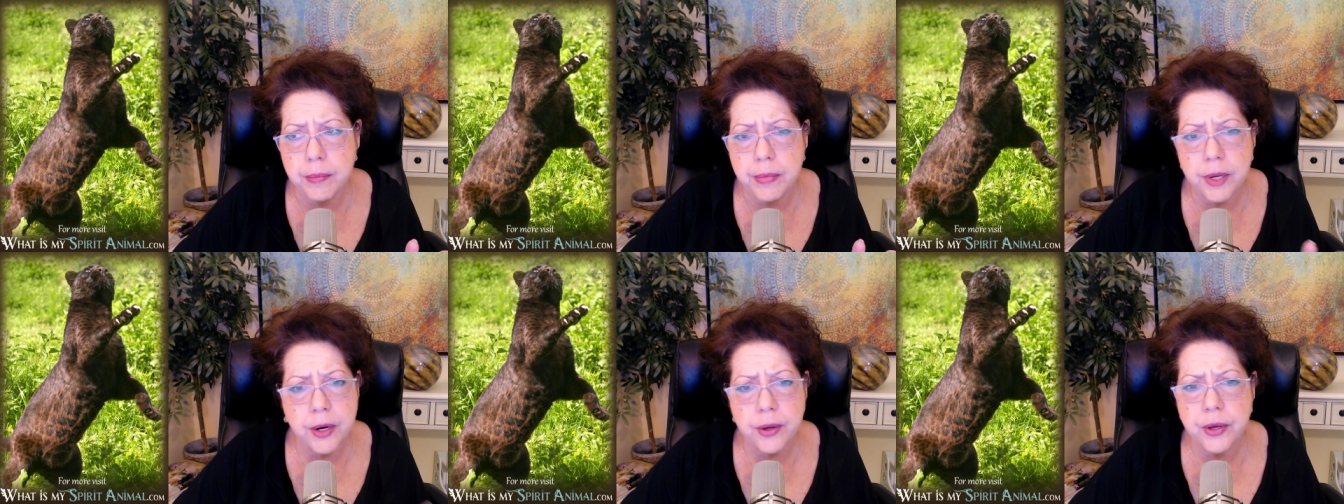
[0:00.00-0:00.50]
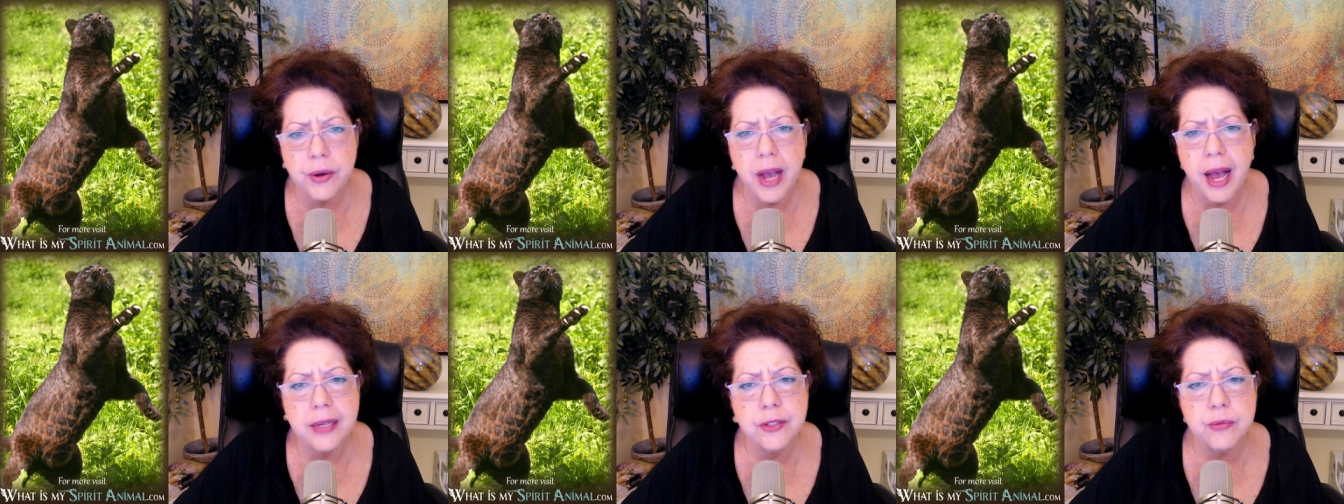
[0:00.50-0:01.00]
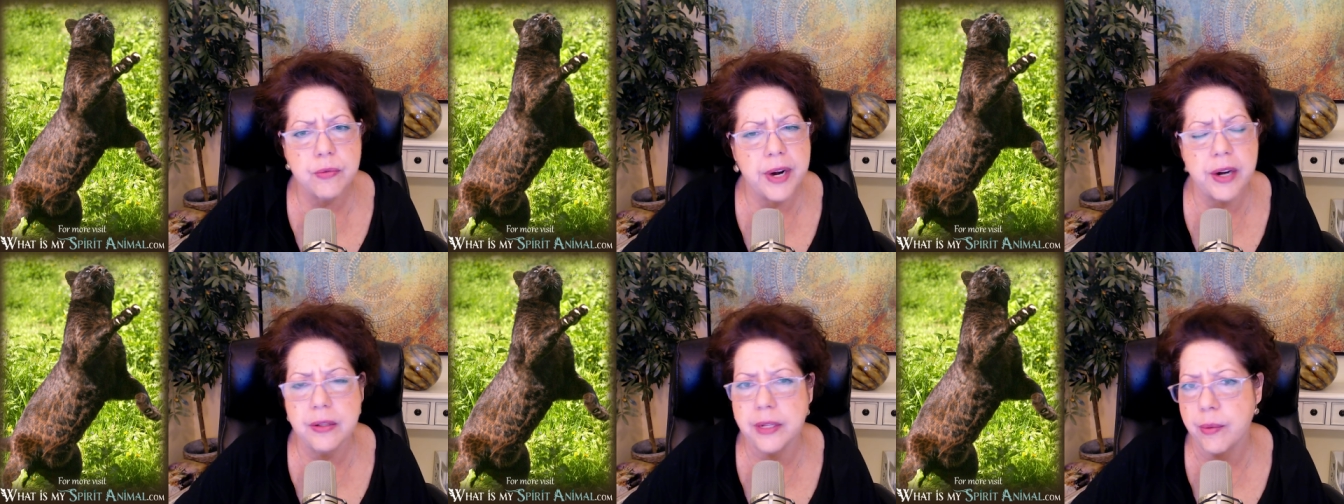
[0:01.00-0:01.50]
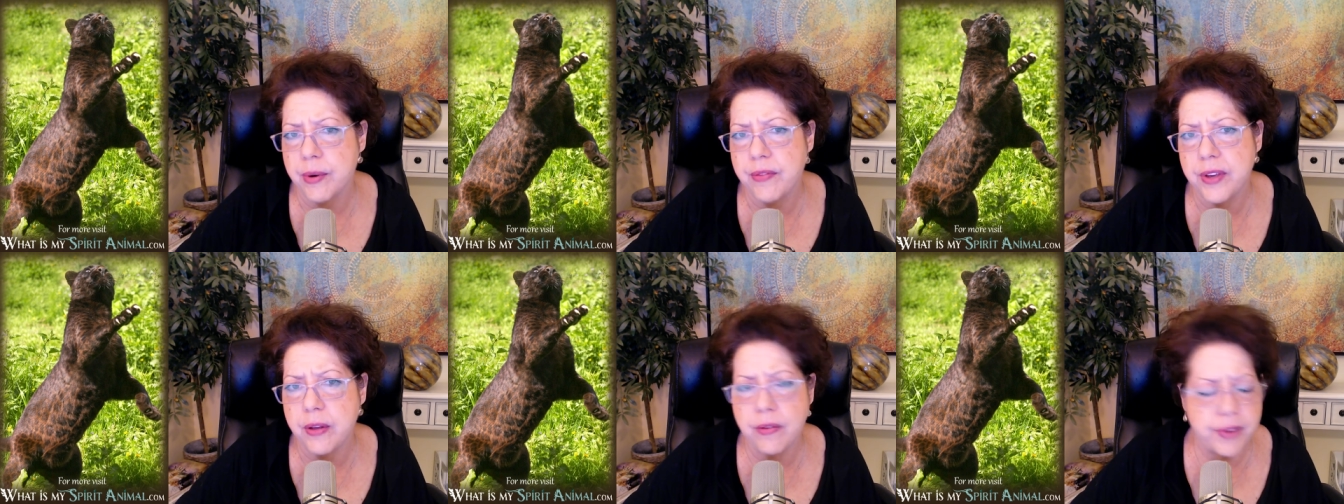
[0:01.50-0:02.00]
you know, you guys rarely
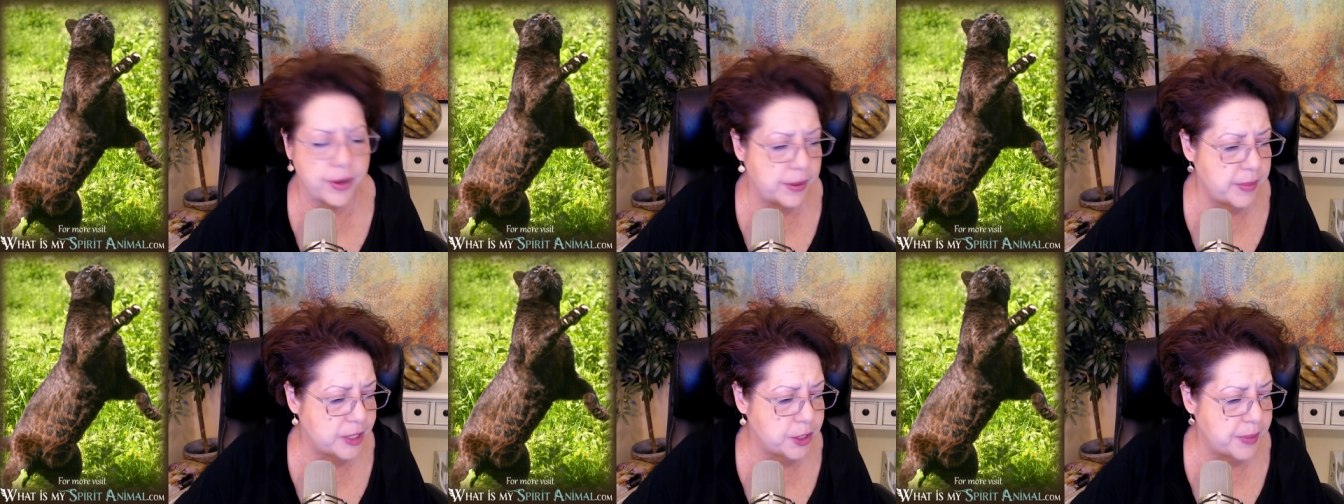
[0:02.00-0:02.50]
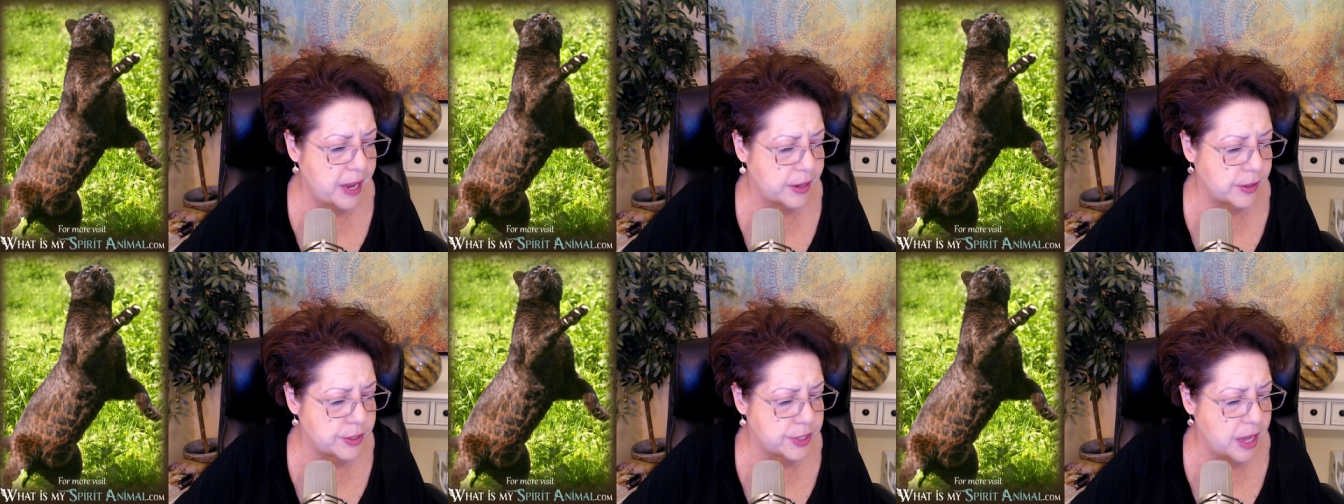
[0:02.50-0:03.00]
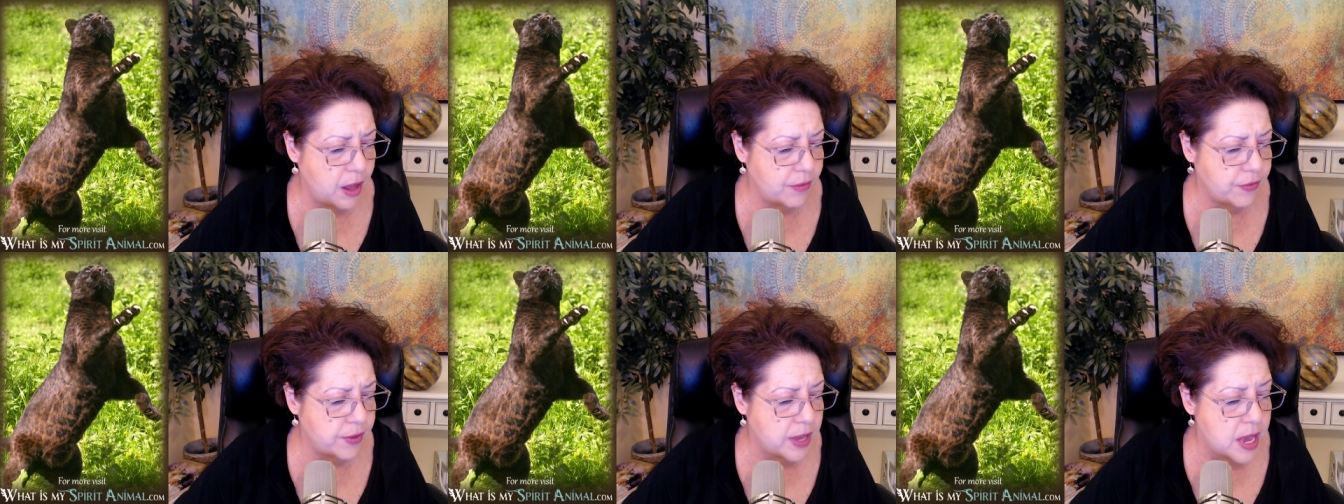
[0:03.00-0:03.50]
reveal very much about yourself.